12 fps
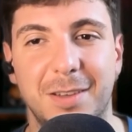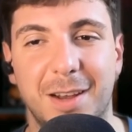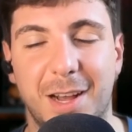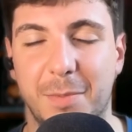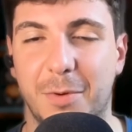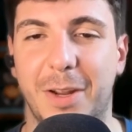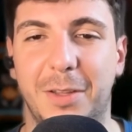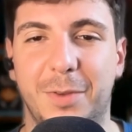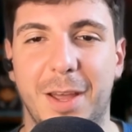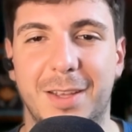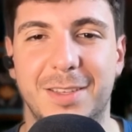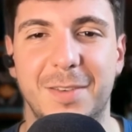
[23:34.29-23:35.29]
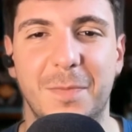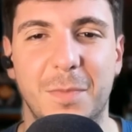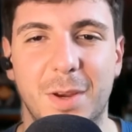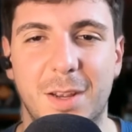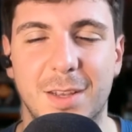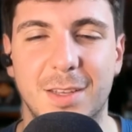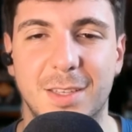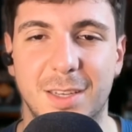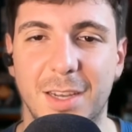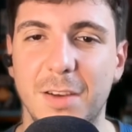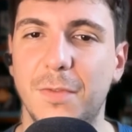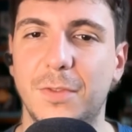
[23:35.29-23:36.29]
a couple red flags, because
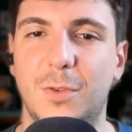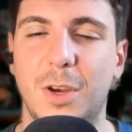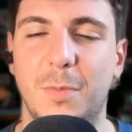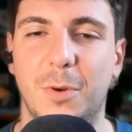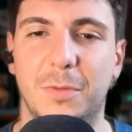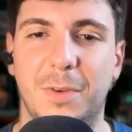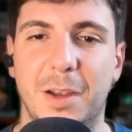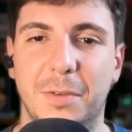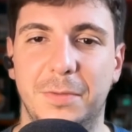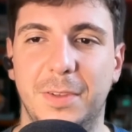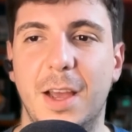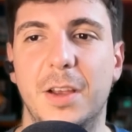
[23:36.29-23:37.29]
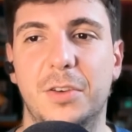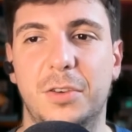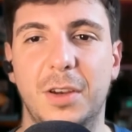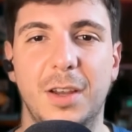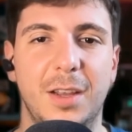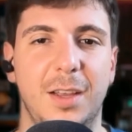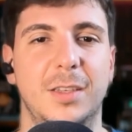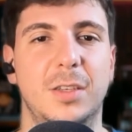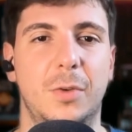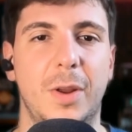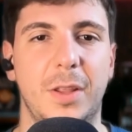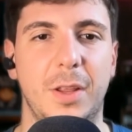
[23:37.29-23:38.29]
if 3.5 Flash is
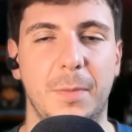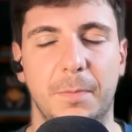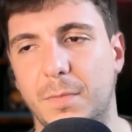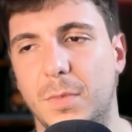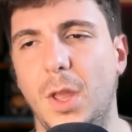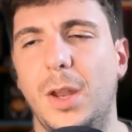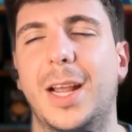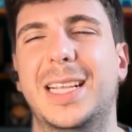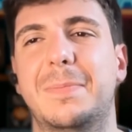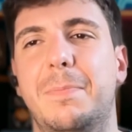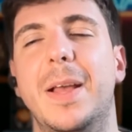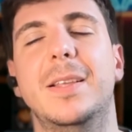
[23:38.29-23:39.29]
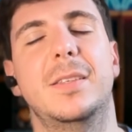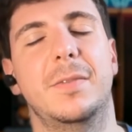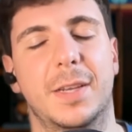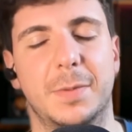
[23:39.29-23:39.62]
already not expensive,